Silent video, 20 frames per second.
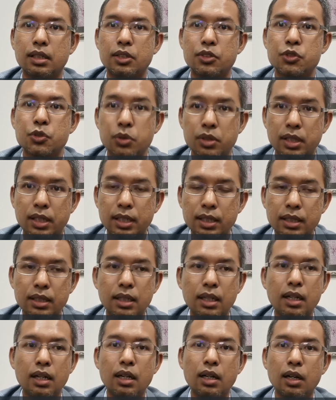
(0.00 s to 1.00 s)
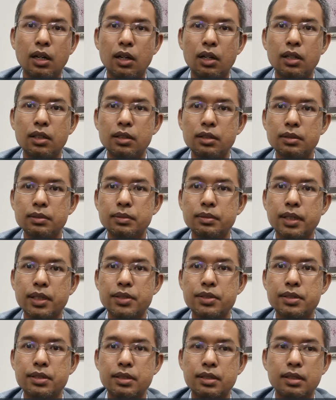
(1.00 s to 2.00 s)
sunnah, or
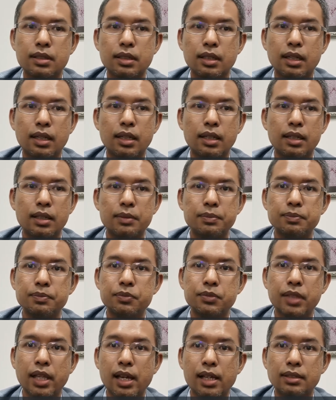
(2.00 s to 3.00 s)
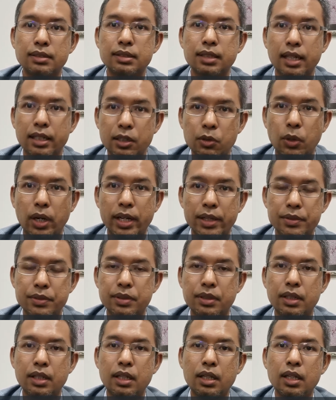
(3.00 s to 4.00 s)
is tells
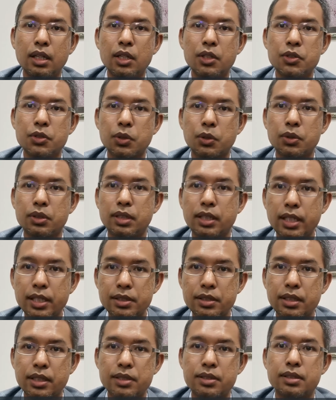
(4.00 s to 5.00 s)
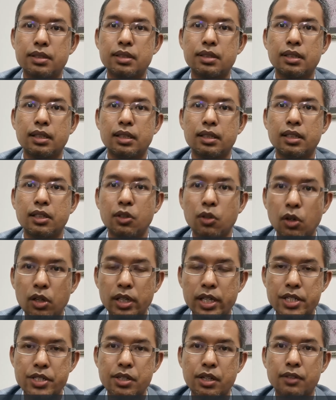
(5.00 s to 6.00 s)
otherwise. So this is the
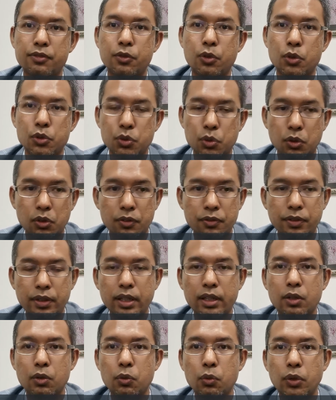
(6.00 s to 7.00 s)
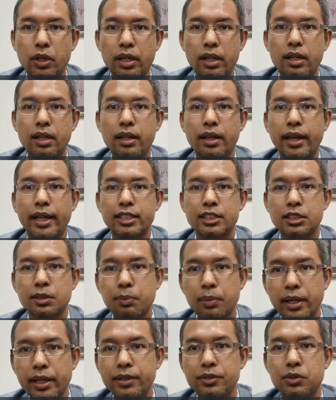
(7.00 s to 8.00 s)
knowledge of Usul Fiqh will
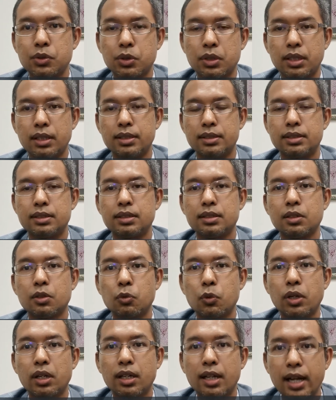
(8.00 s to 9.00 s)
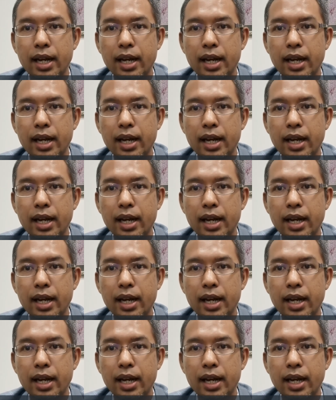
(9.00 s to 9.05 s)
explain to us, will